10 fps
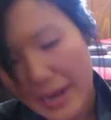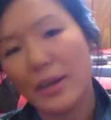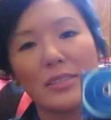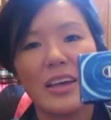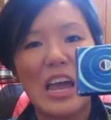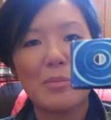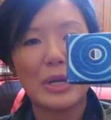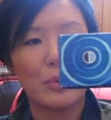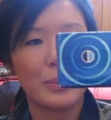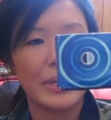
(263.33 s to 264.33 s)
I also have
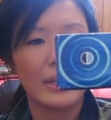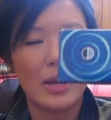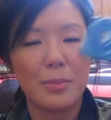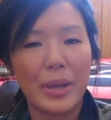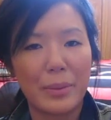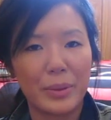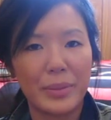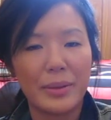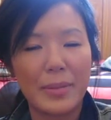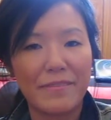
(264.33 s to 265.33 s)
my Orbit Gum
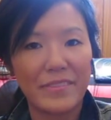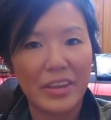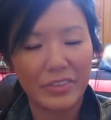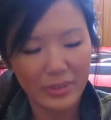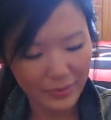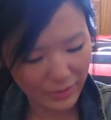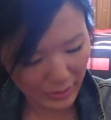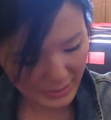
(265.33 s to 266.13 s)
Peppermint, my favorite of all